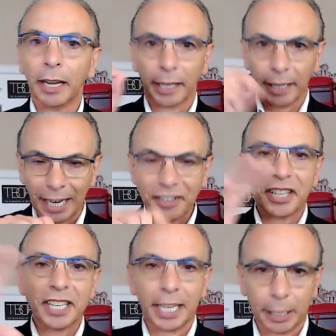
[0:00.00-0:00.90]
and can
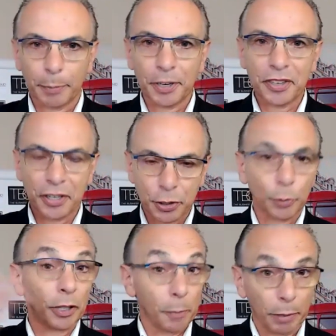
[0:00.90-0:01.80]
actually take a business
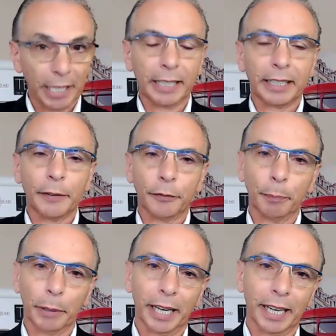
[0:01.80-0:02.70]
to a completely
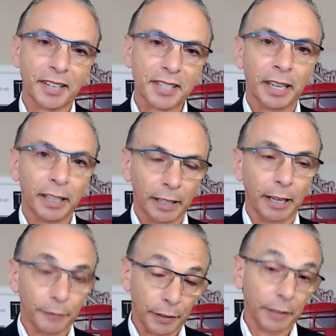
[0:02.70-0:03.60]
different place
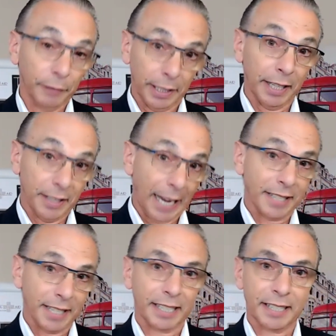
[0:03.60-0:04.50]
than it
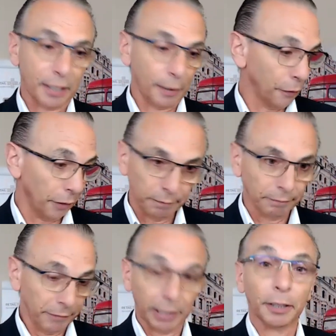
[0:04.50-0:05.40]
has existed for
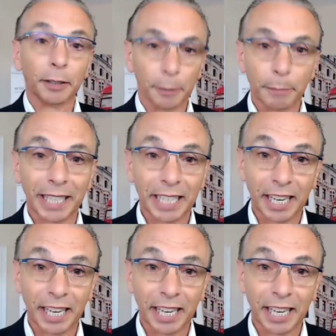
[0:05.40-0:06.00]
many